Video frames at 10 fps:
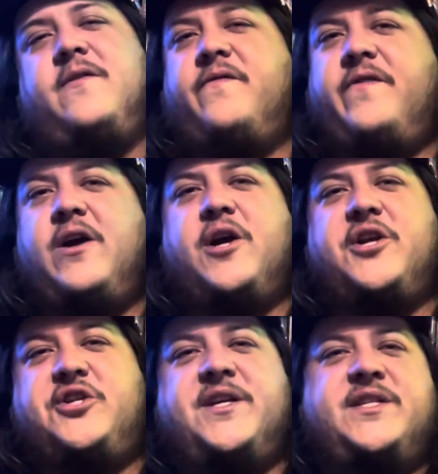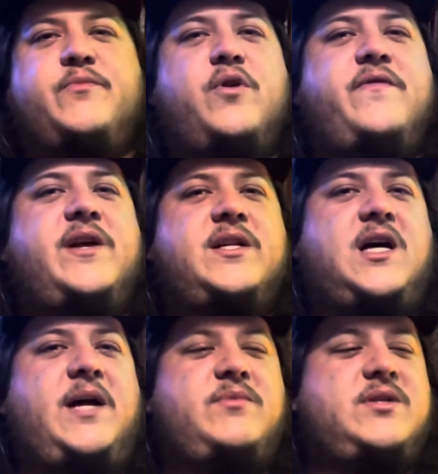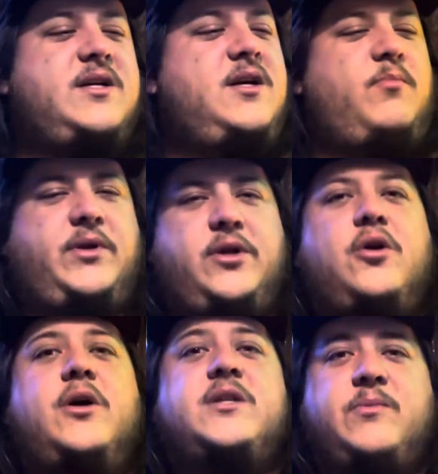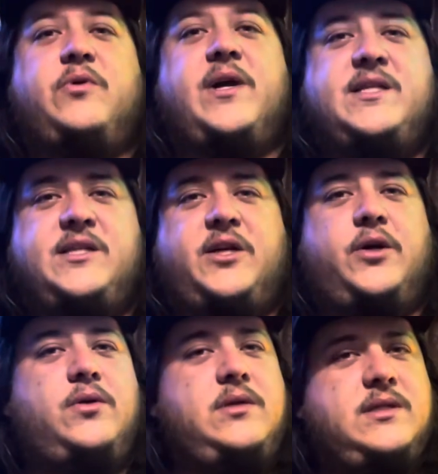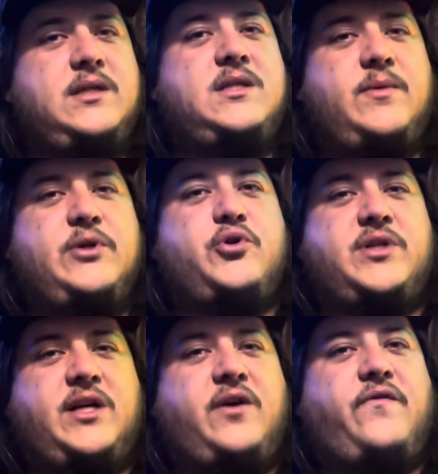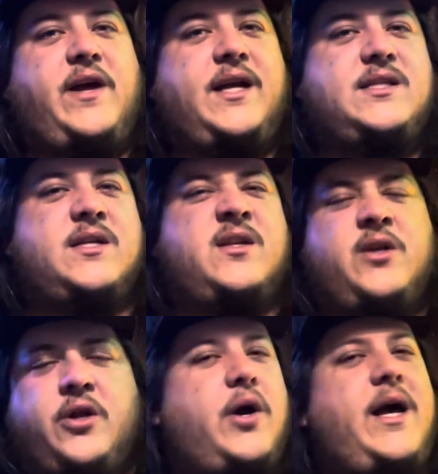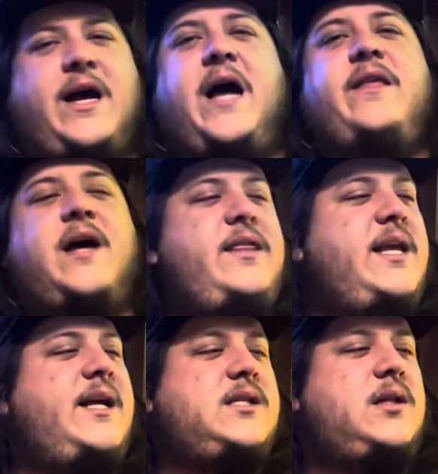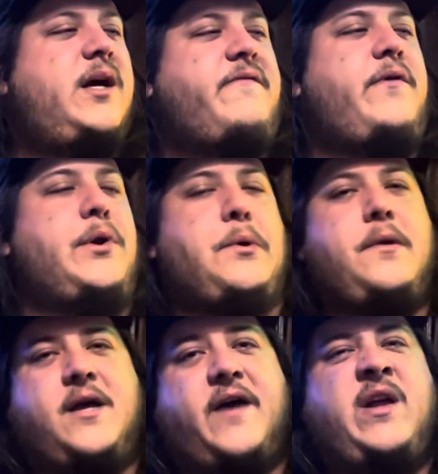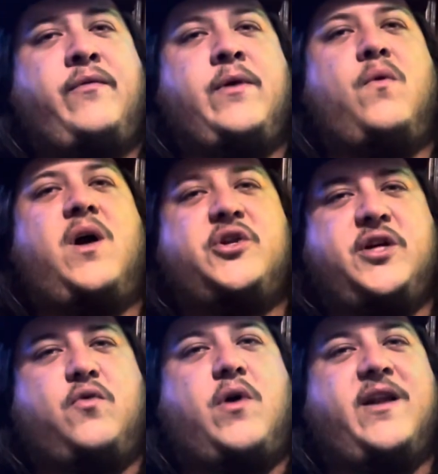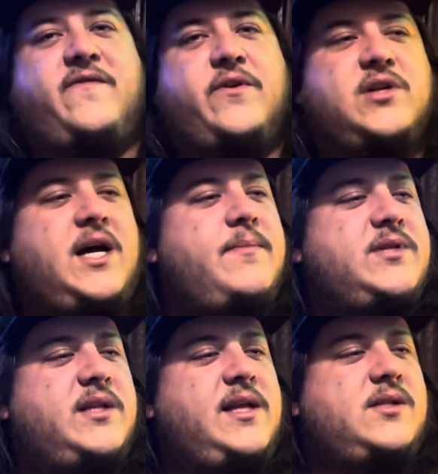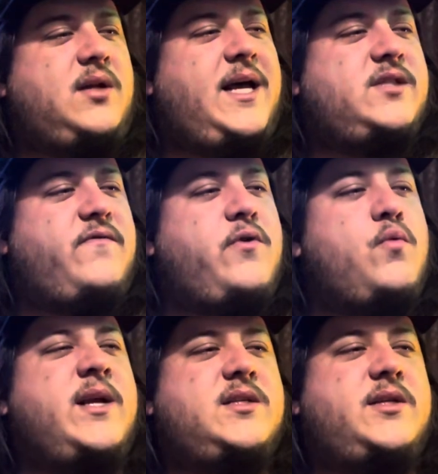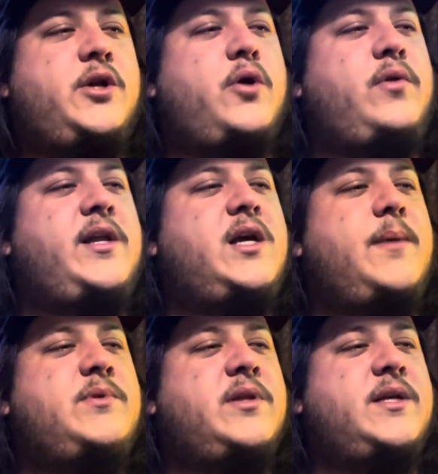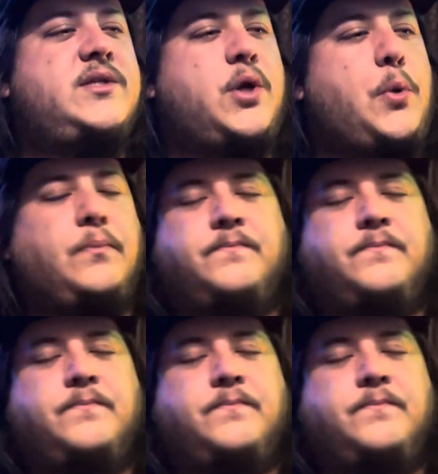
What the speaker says: very cheesy movie at times. But there are some crazy kills and some interesting effects, and I think it's a lot of fun. I've definitely watched it quite a few times in these last few weeks, leading up to this. So